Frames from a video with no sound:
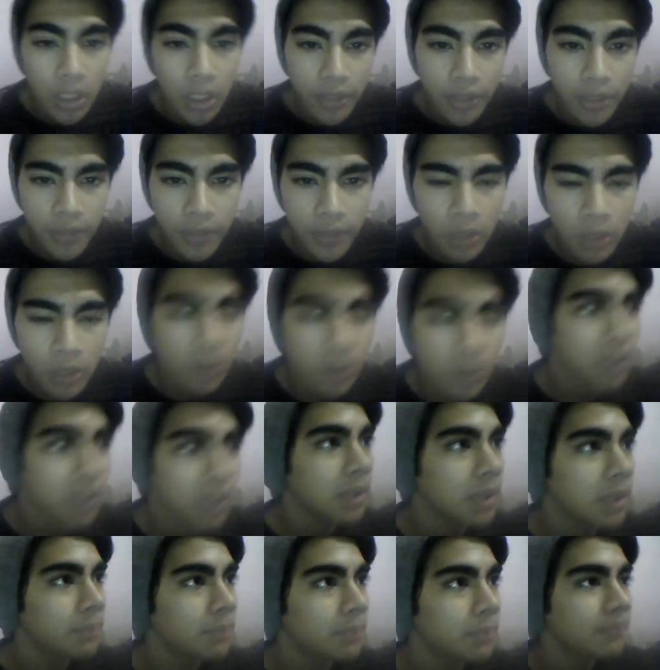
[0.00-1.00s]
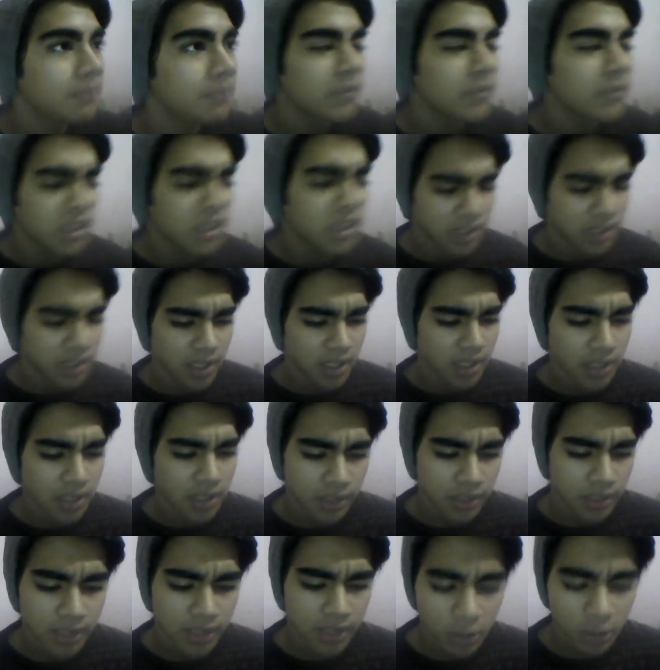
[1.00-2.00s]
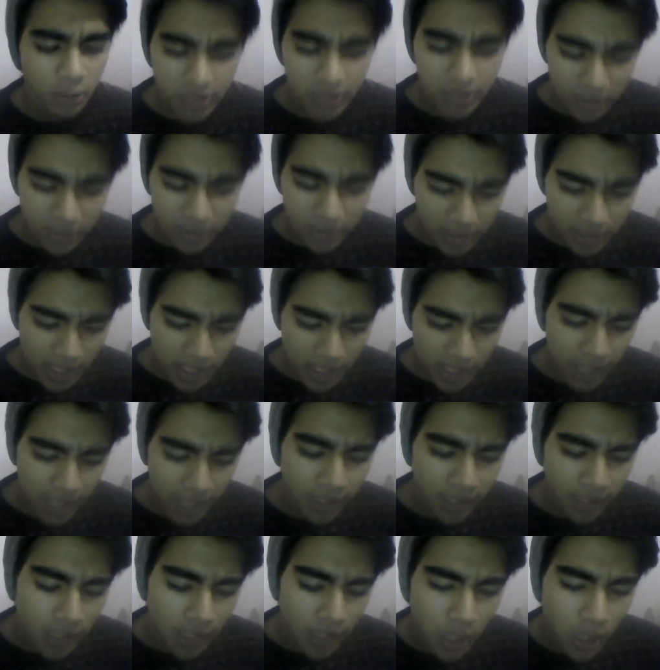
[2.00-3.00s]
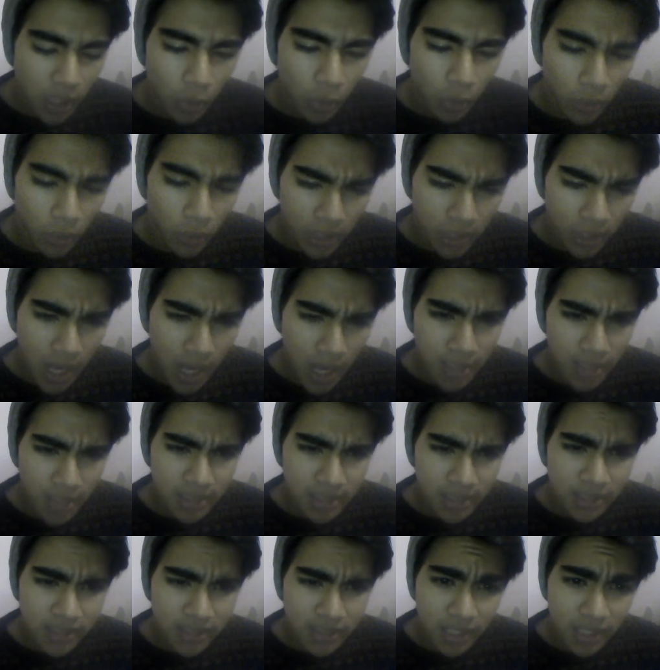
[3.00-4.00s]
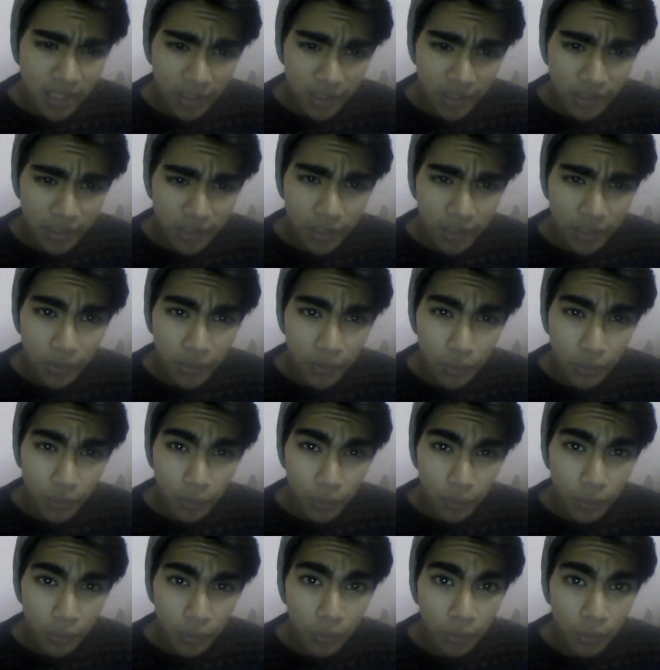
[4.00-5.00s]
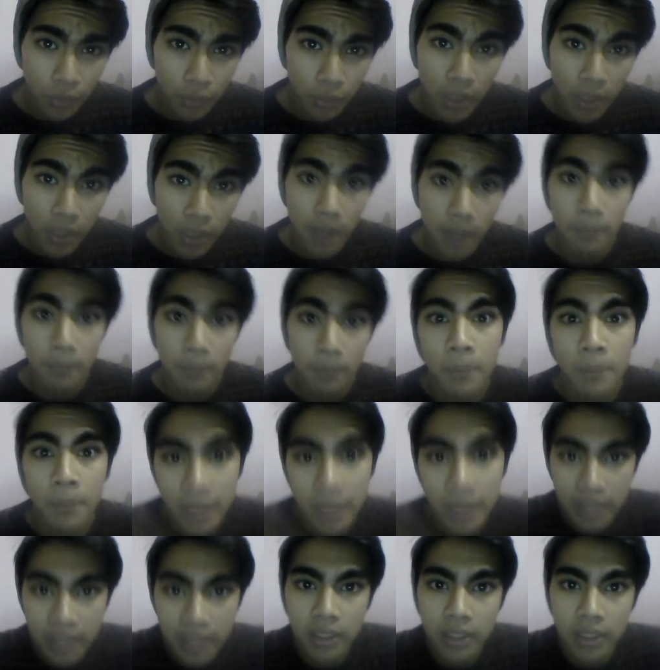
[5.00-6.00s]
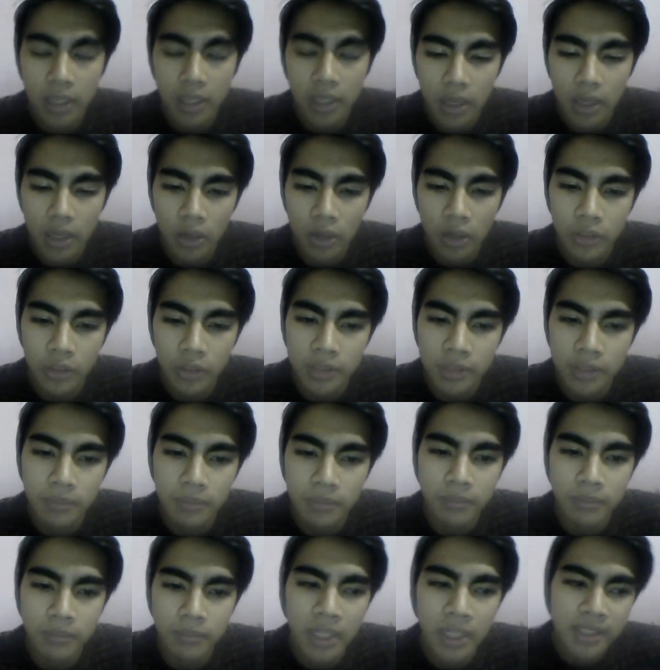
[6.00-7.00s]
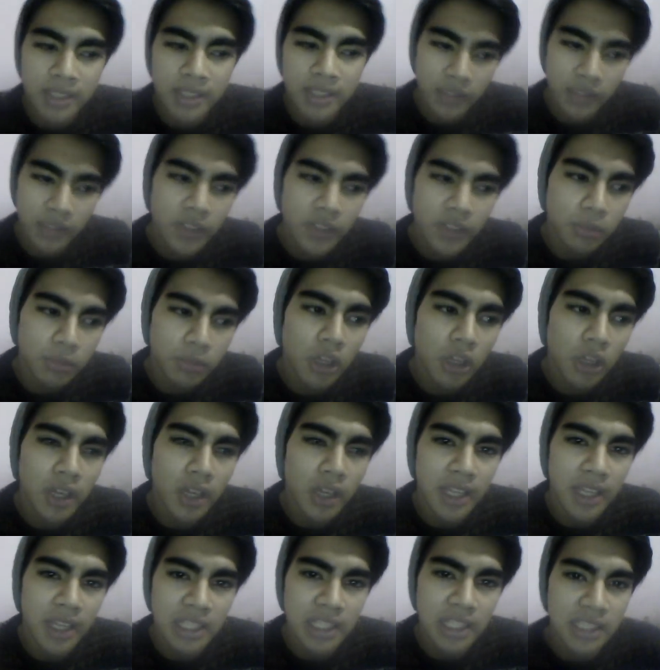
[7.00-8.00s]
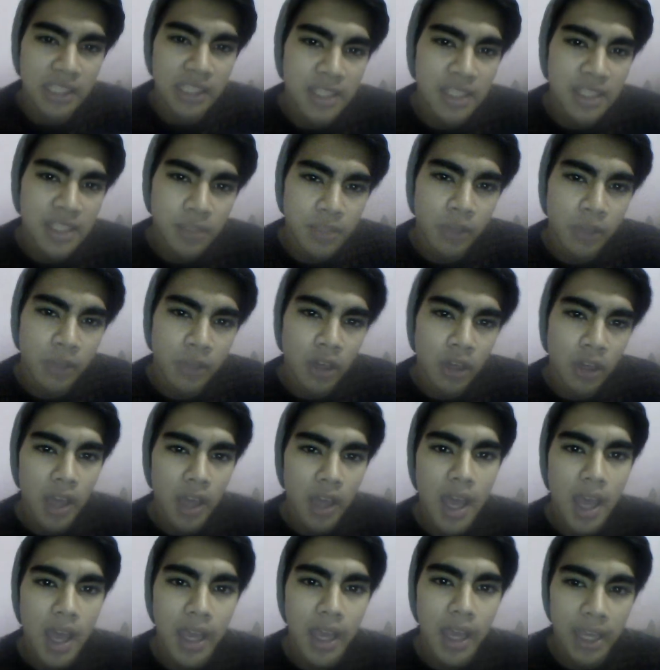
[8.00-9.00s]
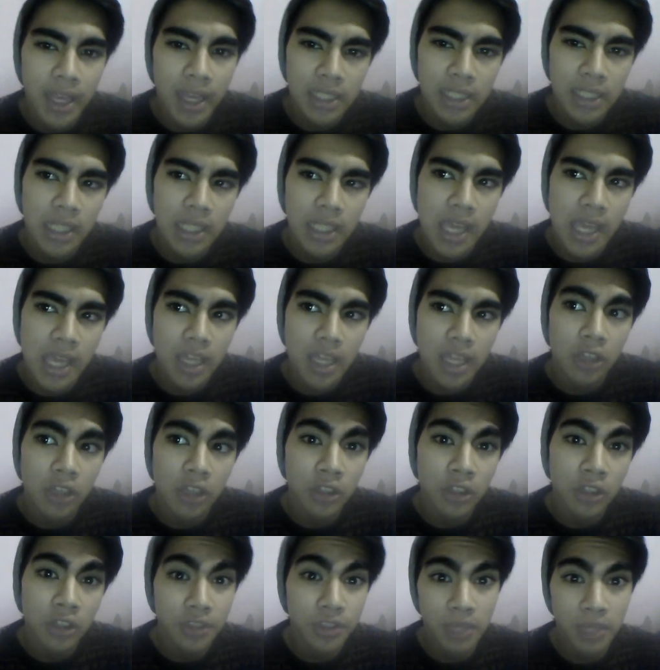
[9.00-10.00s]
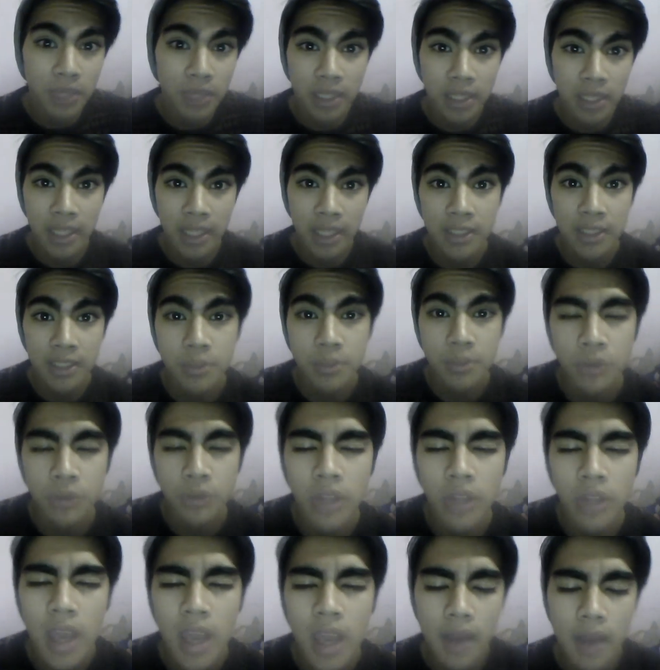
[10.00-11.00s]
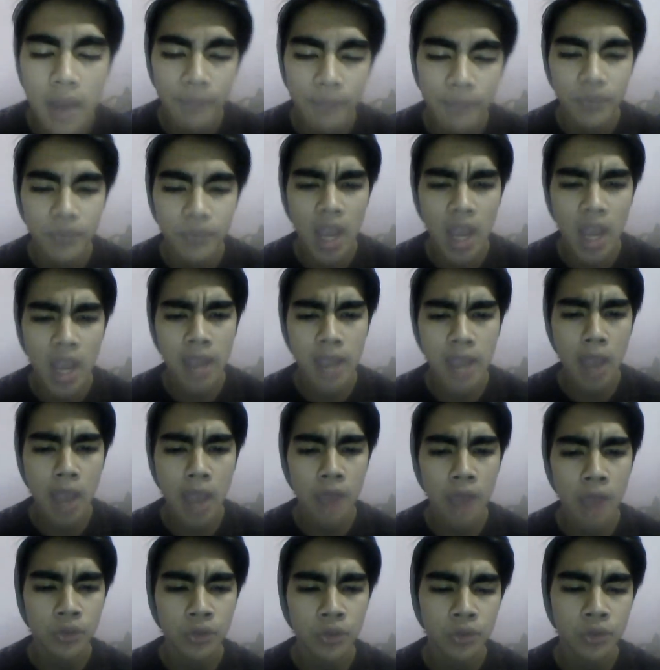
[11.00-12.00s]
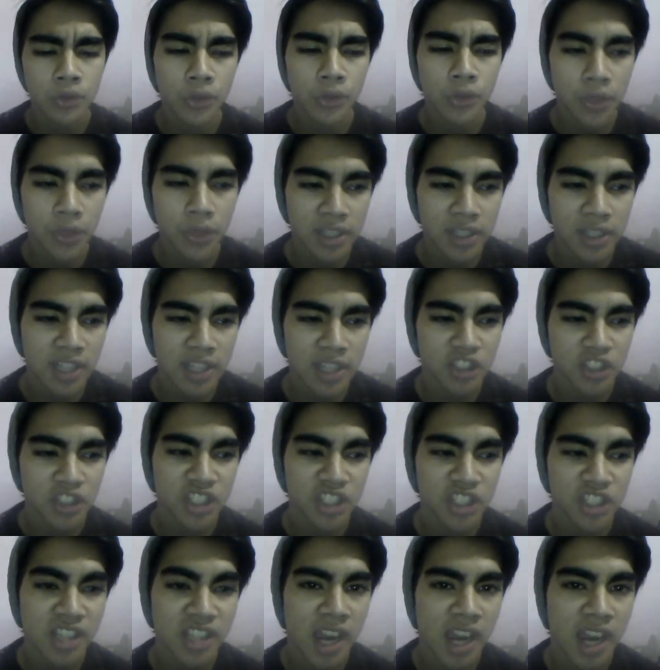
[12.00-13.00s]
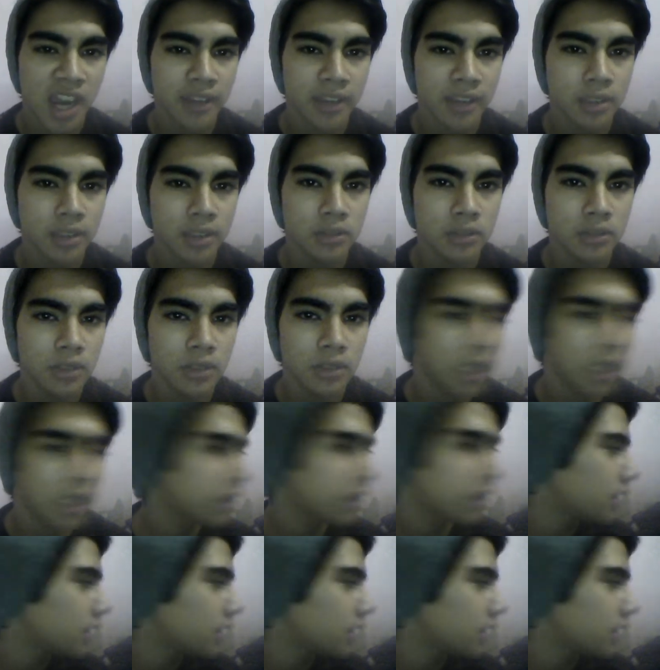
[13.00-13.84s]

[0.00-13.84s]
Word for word: So um, th uh, the reason is like, when I started to uh, be on my Stefan's blog and Elena's blog, kind of like lost my Haley's Moon, I, I do think that she's hiding like